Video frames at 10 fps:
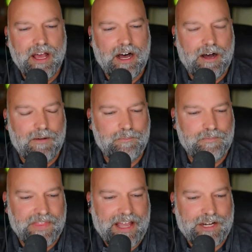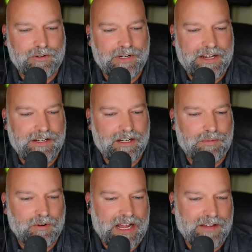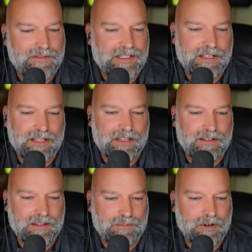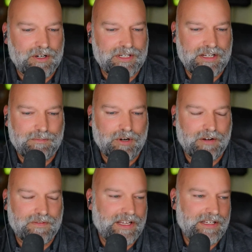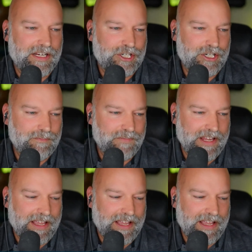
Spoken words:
That tree ended up arriving to the person in perfect condition,